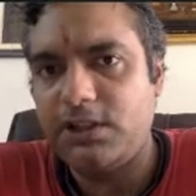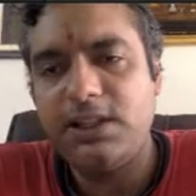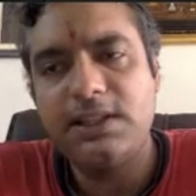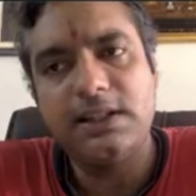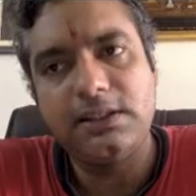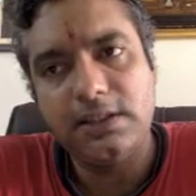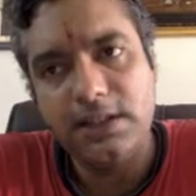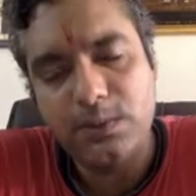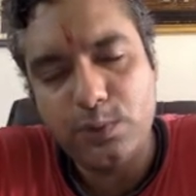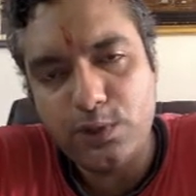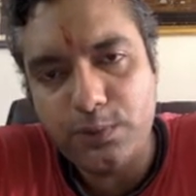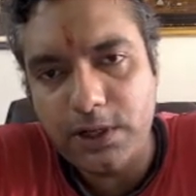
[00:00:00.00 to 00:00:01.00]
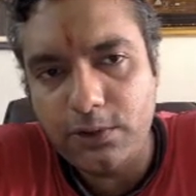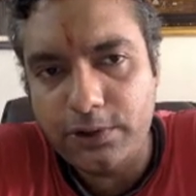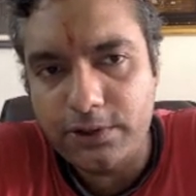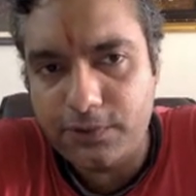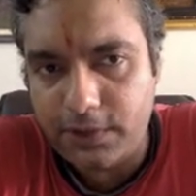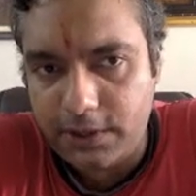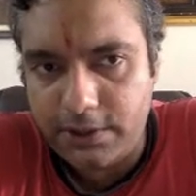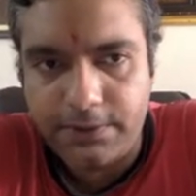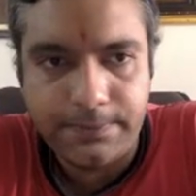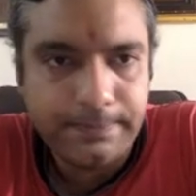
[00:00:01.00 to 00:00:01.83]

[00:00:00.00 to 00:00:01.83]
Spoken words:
These are the things which we are going to see here.